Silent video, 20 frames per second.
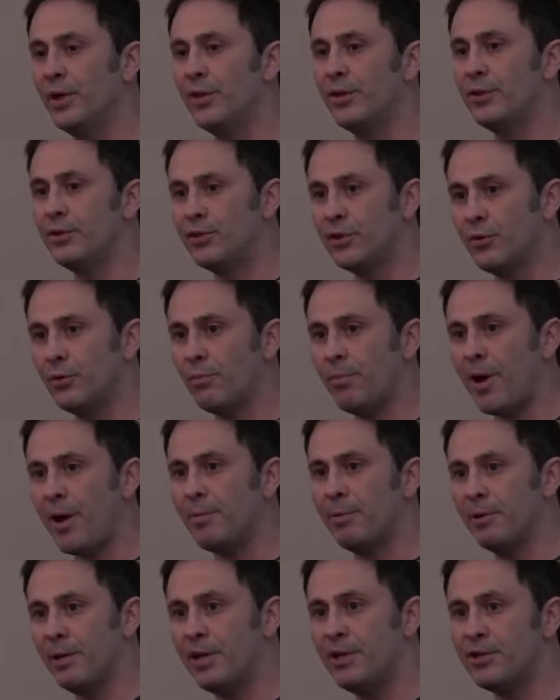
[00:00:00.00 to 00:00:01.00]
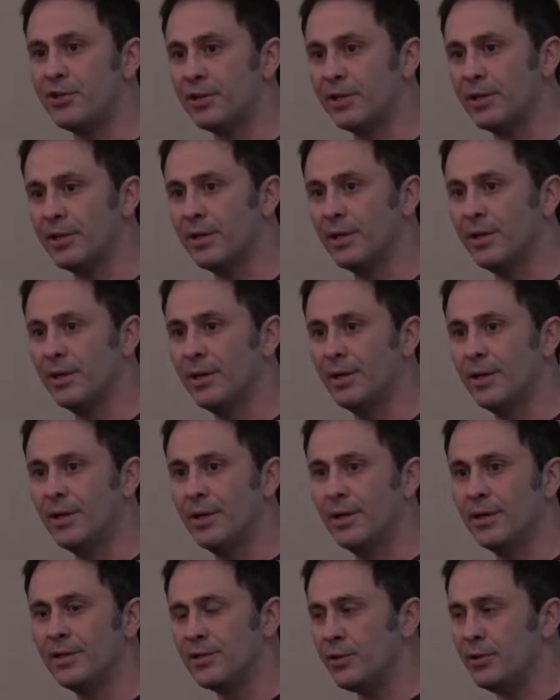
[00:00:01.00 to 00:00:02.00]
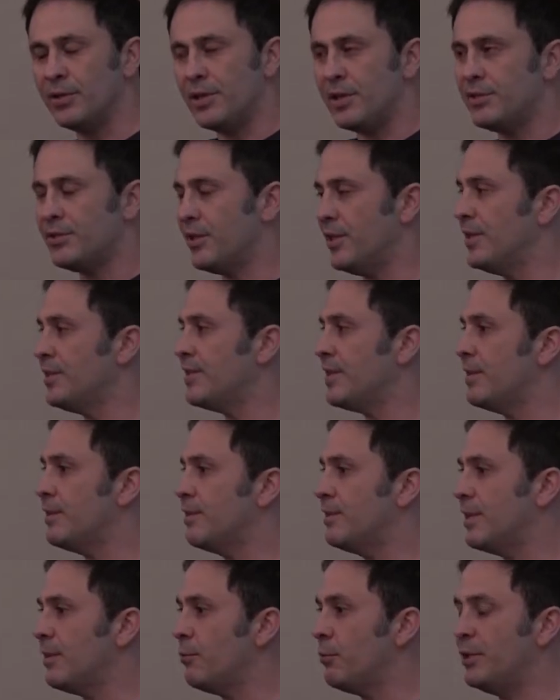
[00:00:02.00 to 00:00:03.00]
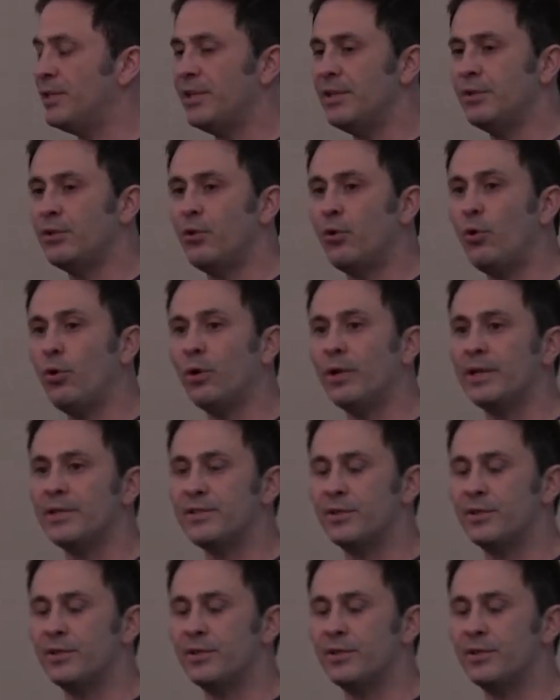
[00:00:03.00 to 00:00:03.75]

the general population. So it's things that we didn't correlate.